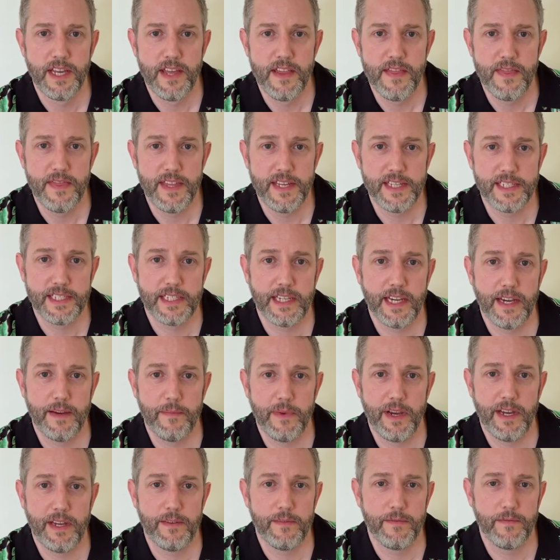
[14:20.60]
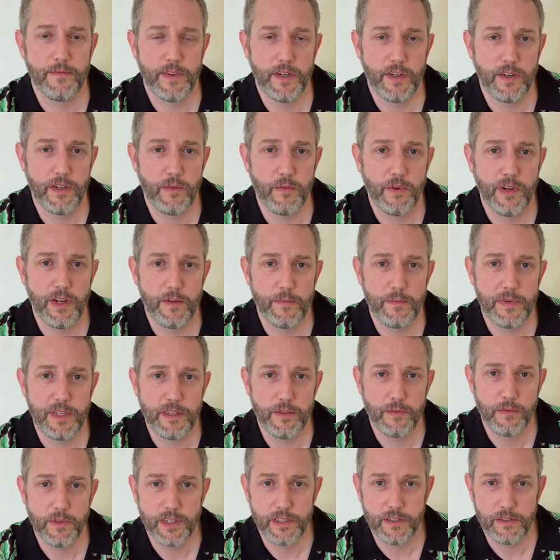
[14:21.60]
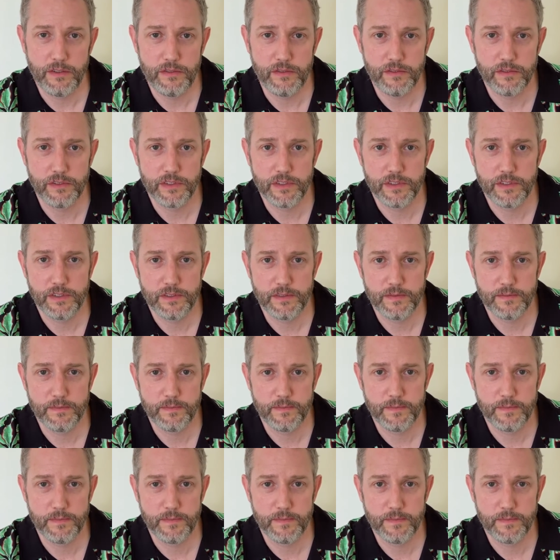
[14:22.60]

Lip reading: this guy might very well be the one who's